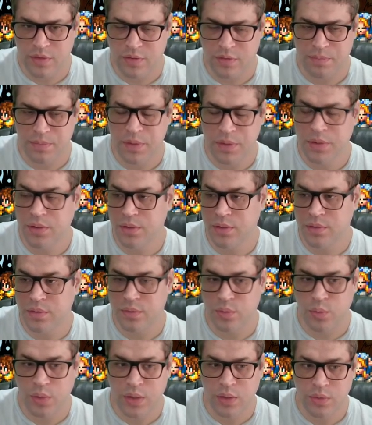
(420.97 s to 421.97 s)
a spear,
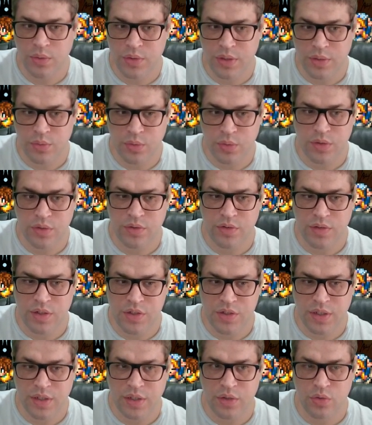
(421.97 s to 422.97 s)
well, we can run
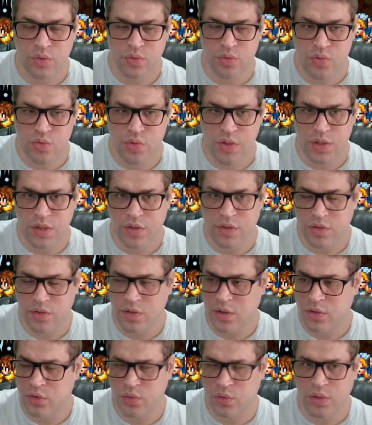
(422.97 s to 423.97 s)
stage 923. It's
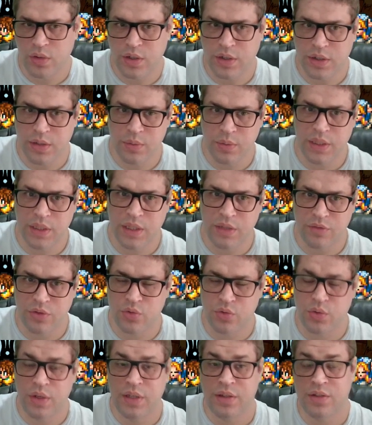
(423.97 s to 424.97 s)
not so hard. We have a
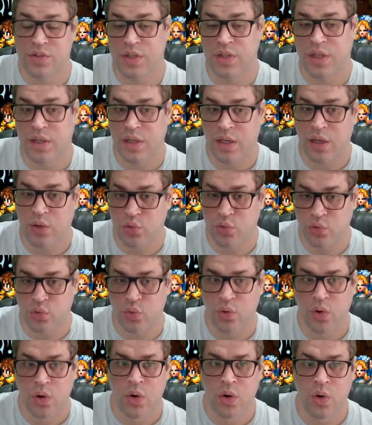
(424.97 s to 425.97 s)
strategy that
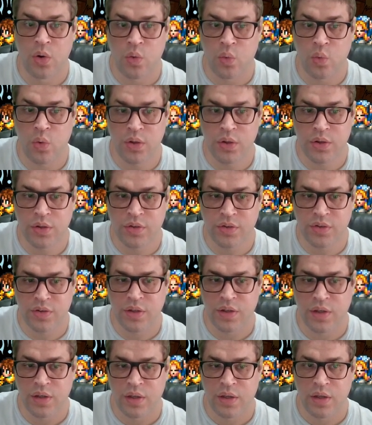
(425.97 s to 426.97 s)
also
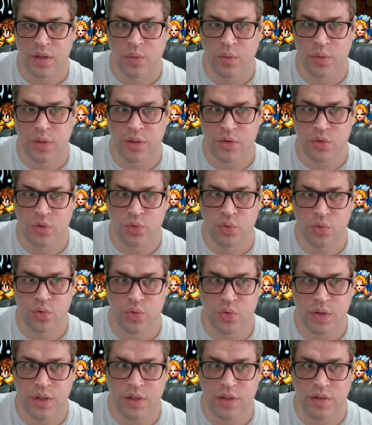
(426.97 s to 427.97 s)
works with two
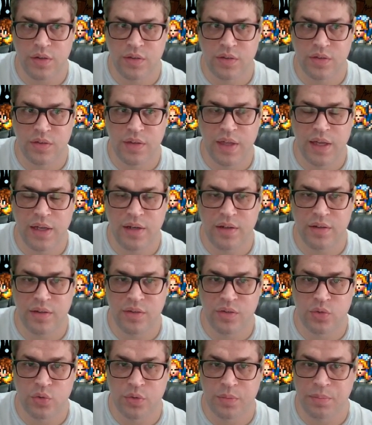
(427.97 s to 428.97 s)
trainees. That
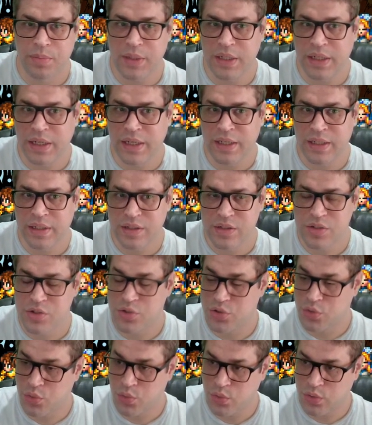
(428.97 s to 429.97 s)
is Urpina,
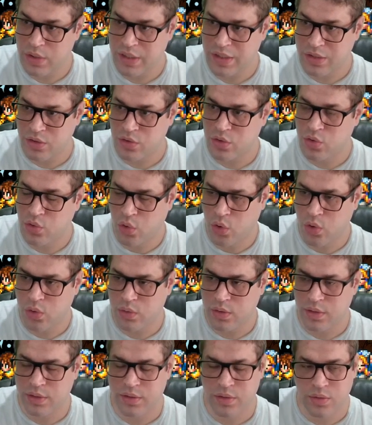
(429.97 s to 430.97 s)
Jo, and
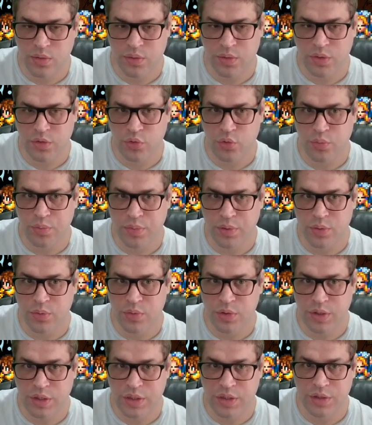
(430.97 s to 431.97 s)
Dorra. Dorra is super
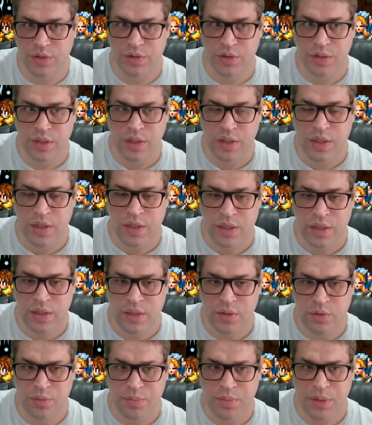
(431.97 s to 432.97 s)
good here.
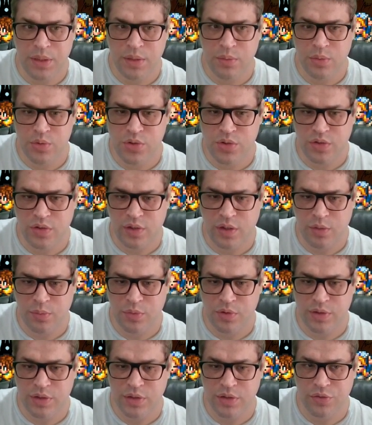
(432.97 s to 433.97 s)
And Urpina will just
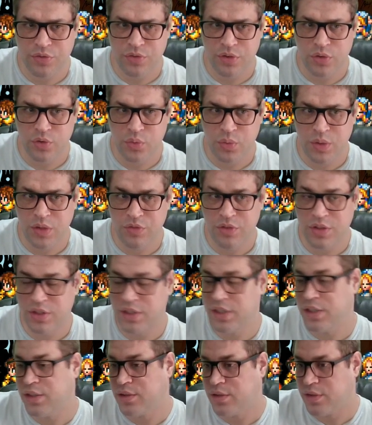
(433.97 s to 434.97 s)
helps clear the first wave
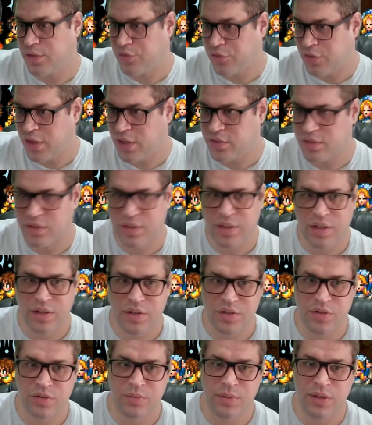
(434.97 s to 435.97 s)
again. A fast
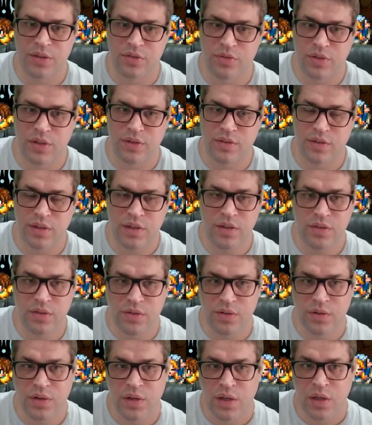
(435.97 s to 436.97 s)
attacker just makes things
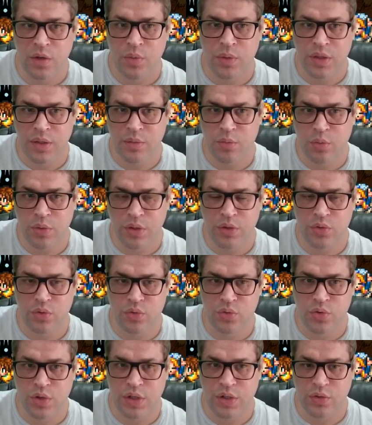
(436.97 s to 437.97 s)
easier. We can bring
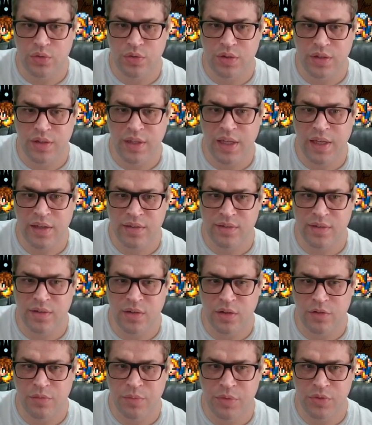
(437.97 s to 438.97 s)
two trainees on the decks
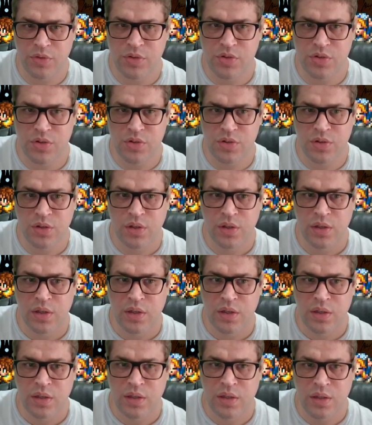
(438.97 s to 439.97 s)
in love position.
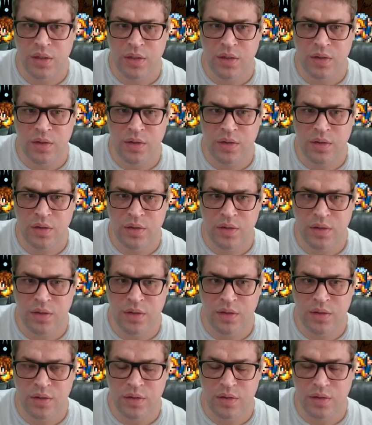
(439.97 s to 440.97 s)
And
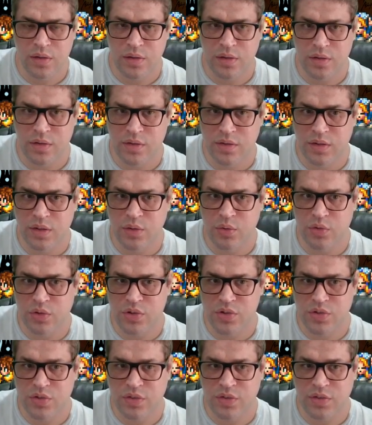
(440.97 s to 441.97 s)
the skills
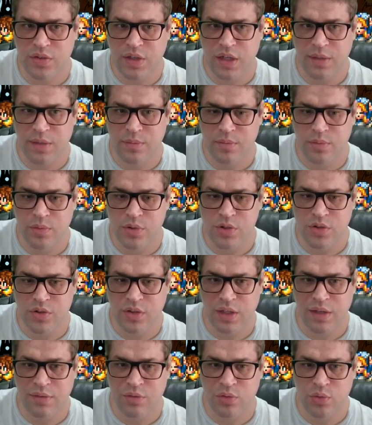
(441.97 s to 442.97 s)
are just the same. We
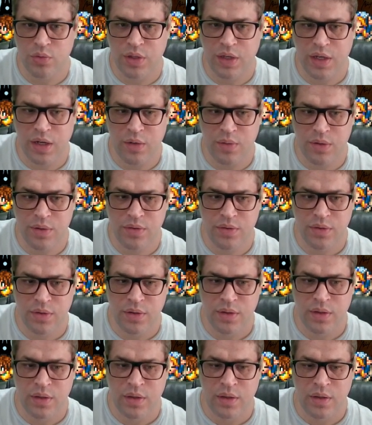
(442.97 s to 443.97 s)
just have to inherit
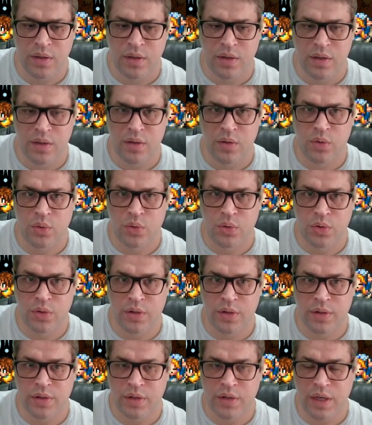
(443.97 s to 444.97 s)

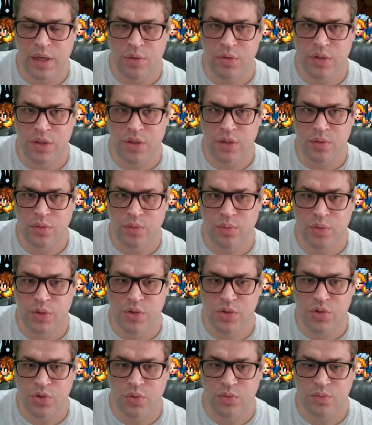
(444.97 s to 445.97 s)
or El Nino
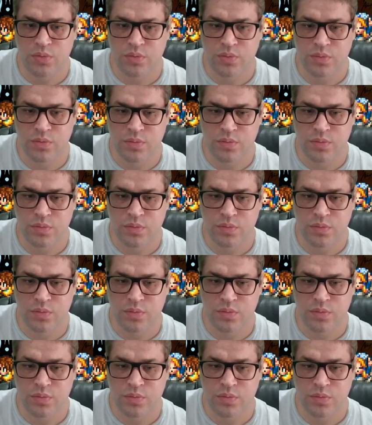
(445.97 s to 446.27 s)
with Jo.